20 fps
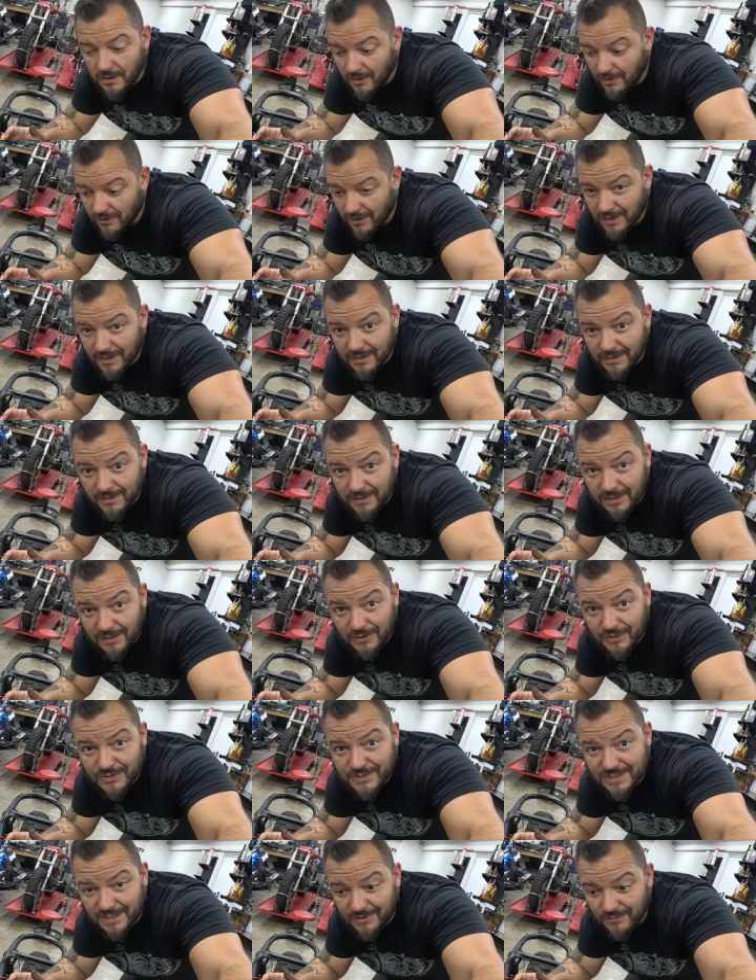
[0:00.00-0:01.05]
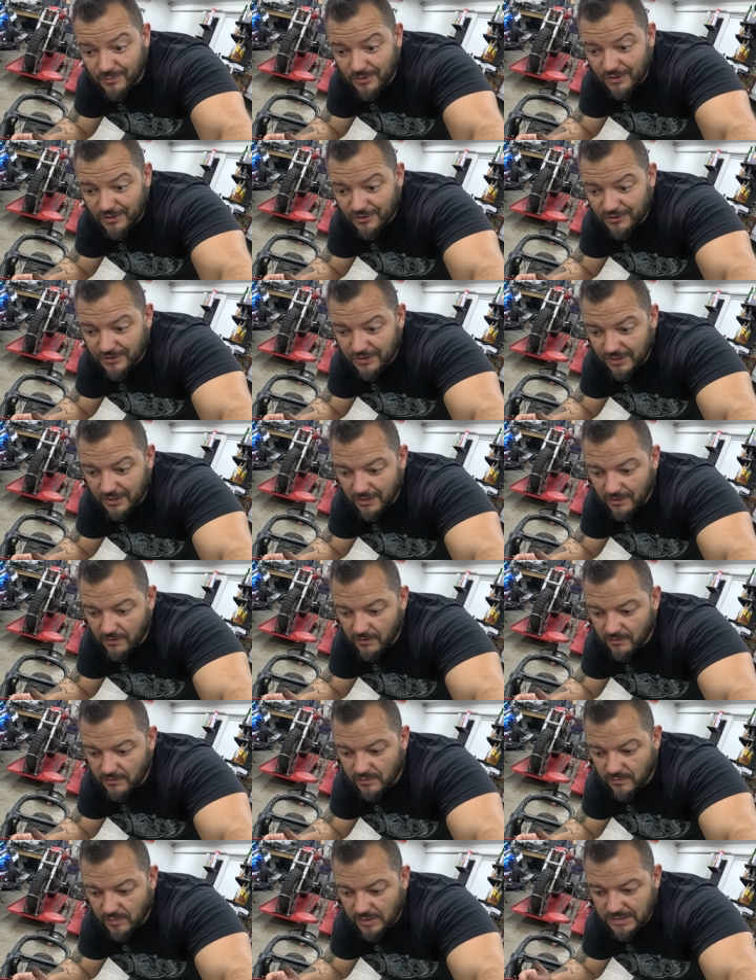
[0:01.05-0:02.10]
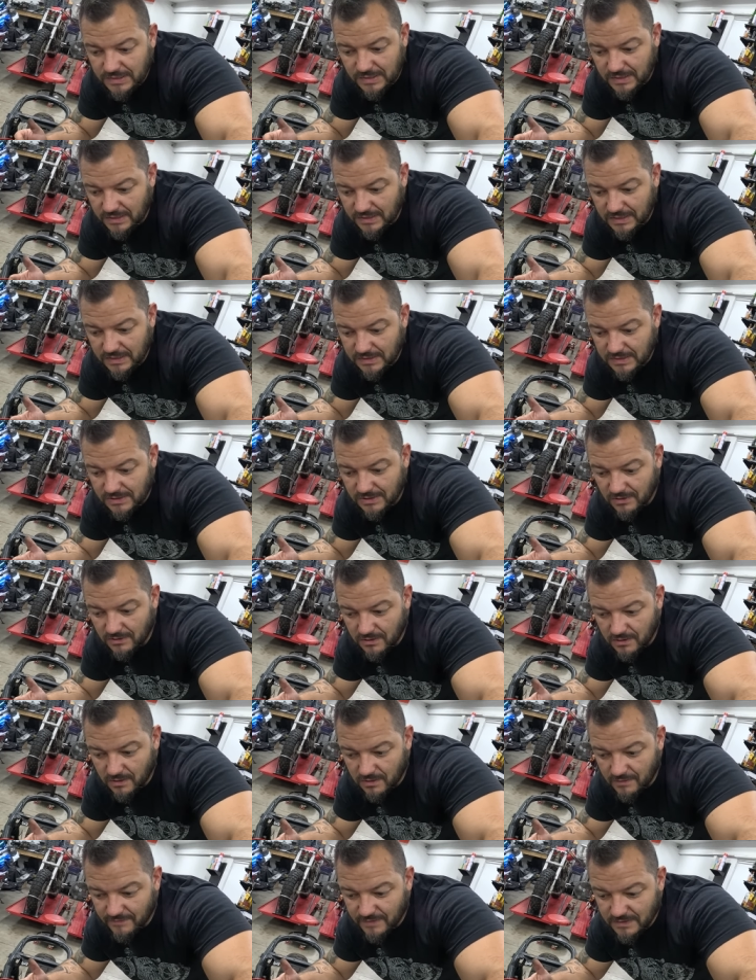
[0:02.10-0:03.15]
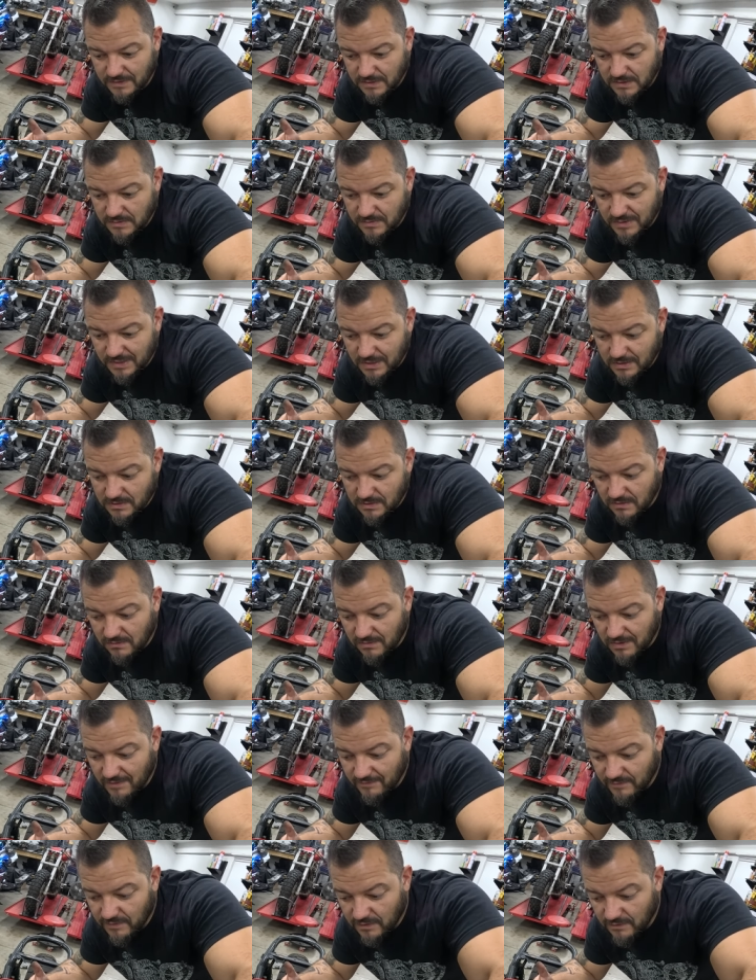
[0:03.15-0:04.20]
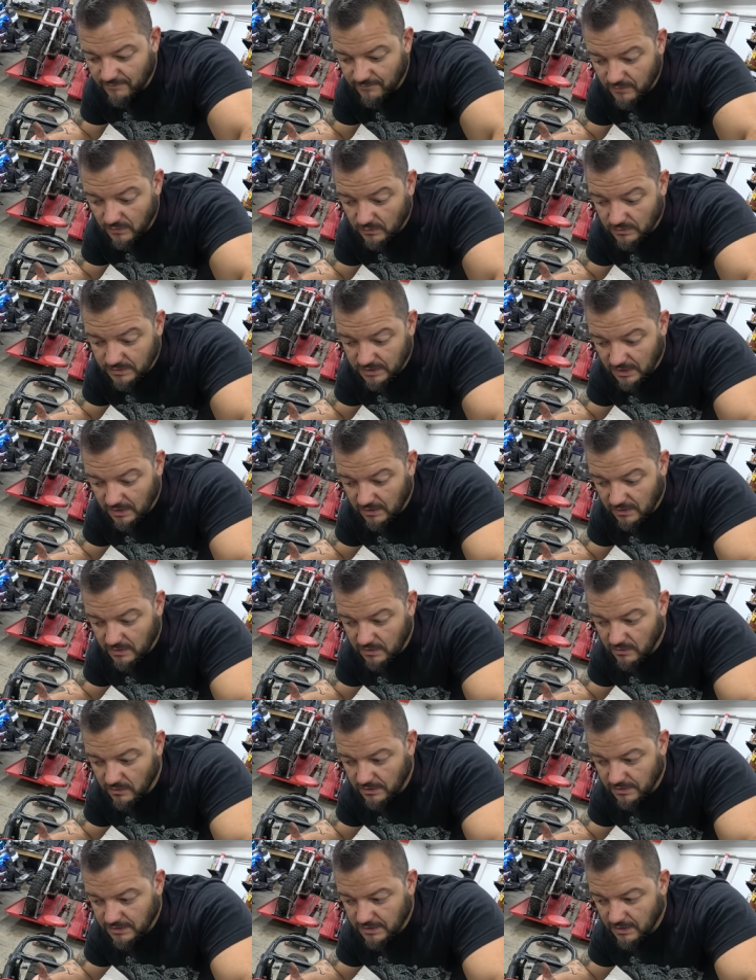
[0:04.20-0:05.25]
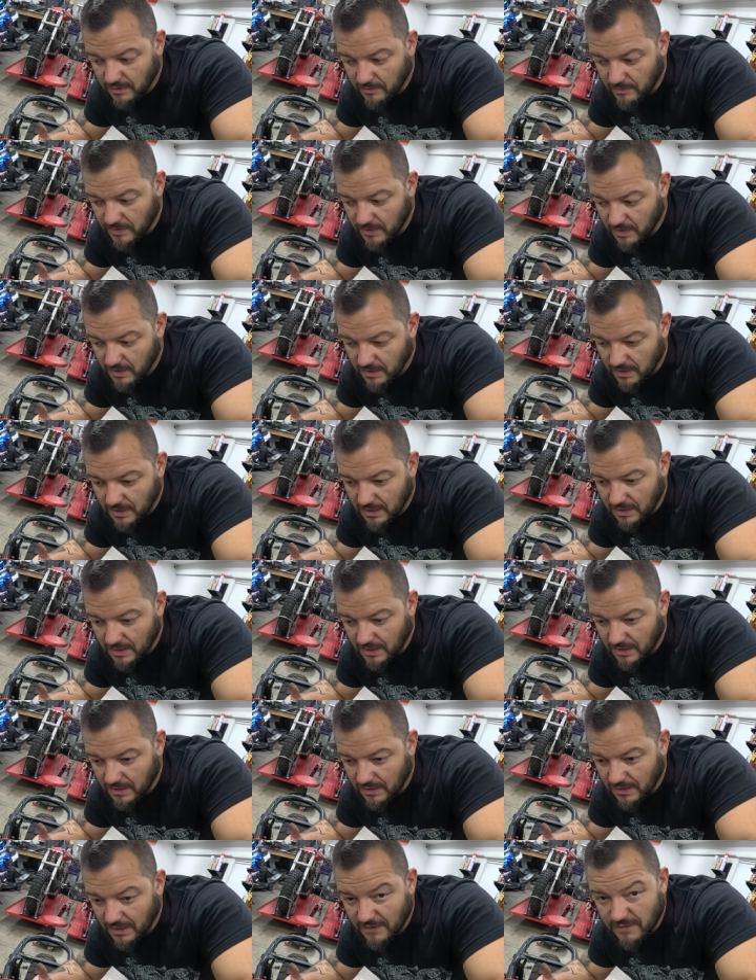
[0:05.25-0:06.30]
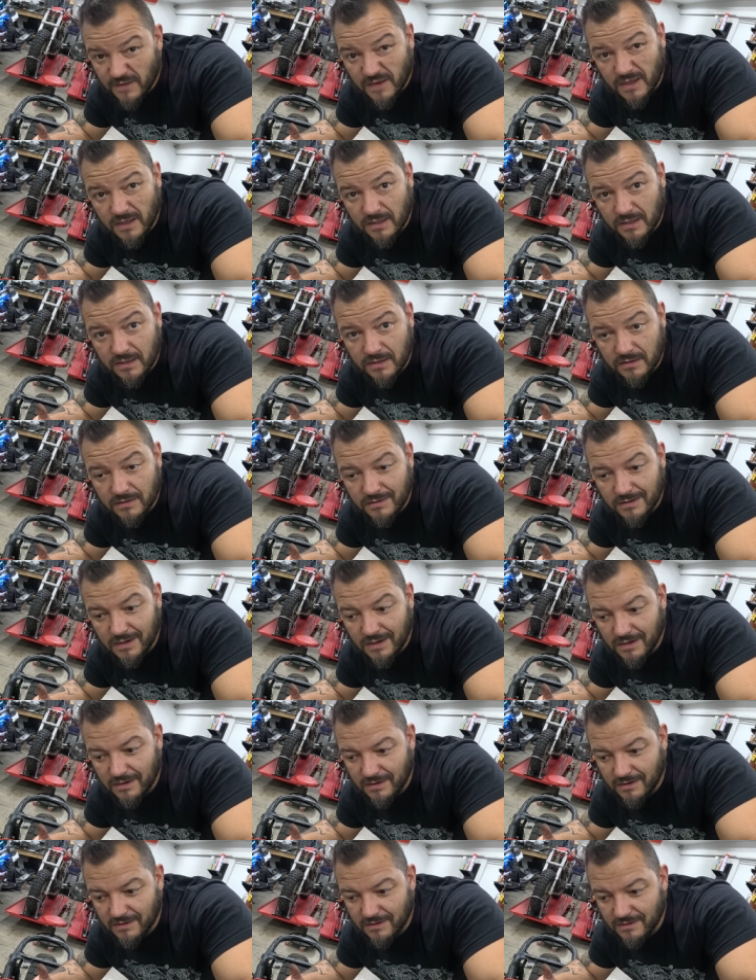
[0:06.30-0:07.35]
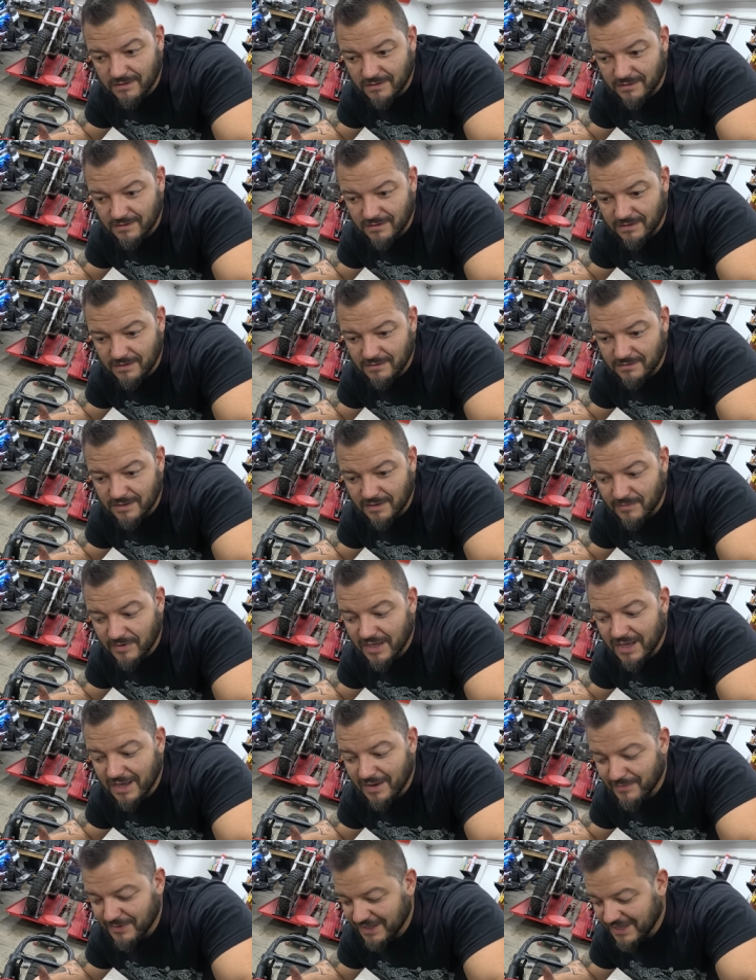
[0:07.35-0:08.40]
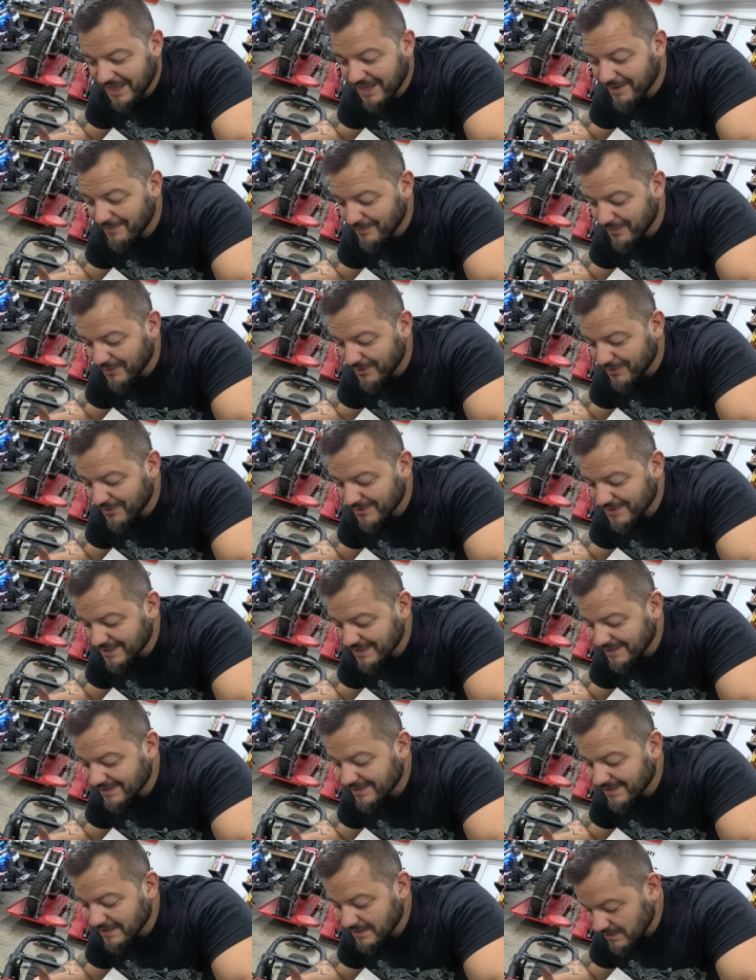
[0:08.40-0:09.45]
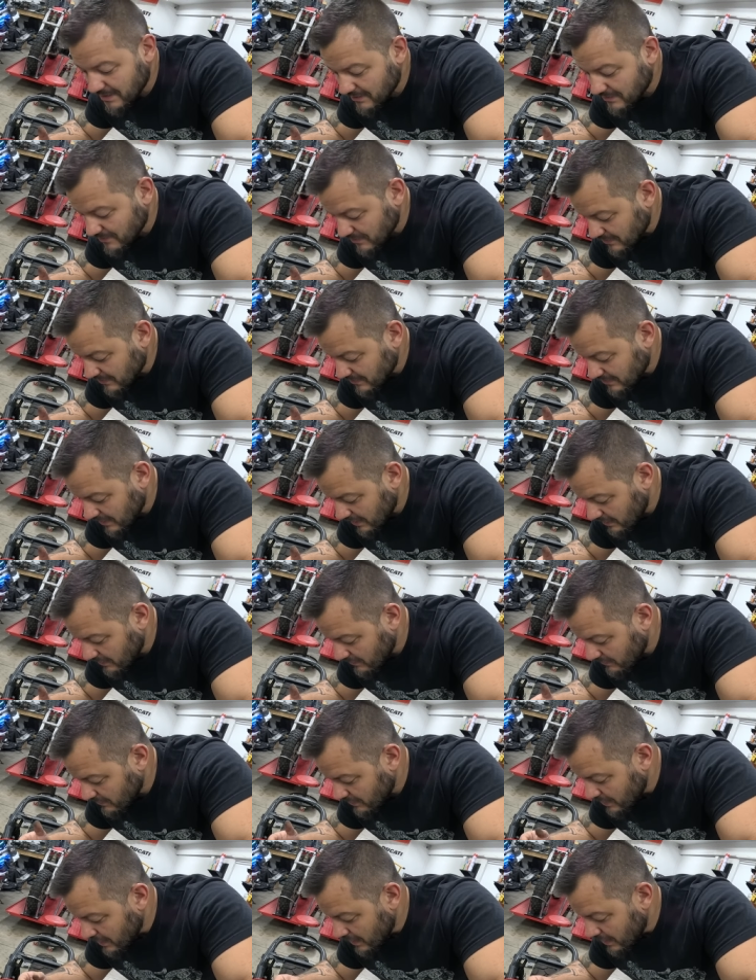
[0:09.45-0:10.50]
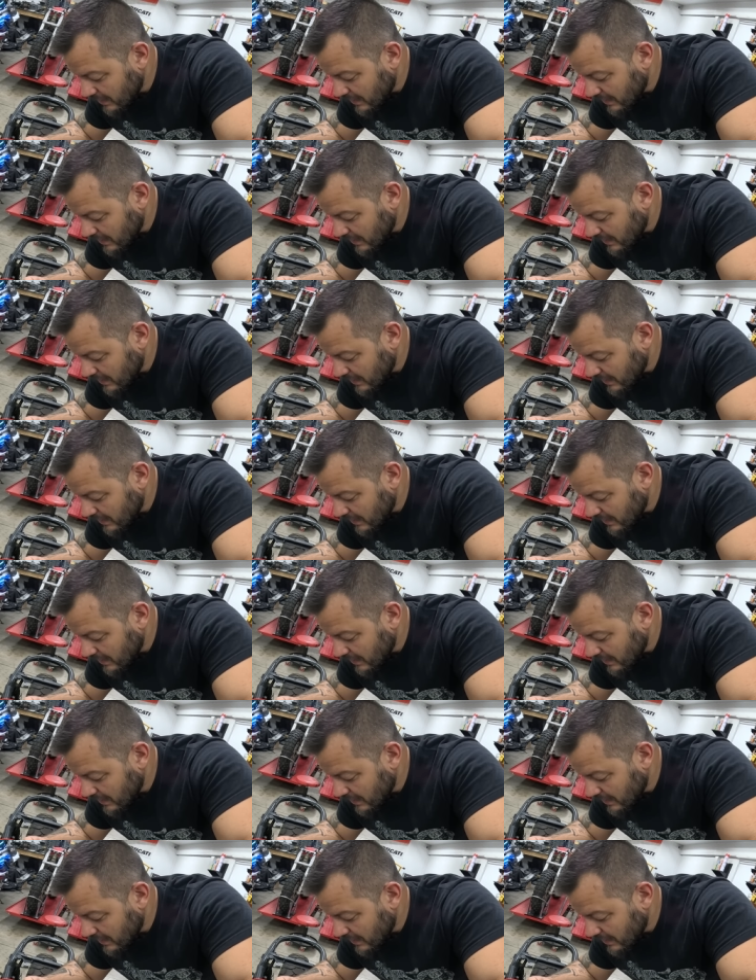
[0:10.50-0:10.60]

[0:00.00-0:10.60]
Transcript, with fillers: All right, it looks like we're good to go. The reason it didn't start, obviously, is because I don't have a fuel tank hooked up. And I think uh, I'm a happy camper. It looks like the ECU is good to go.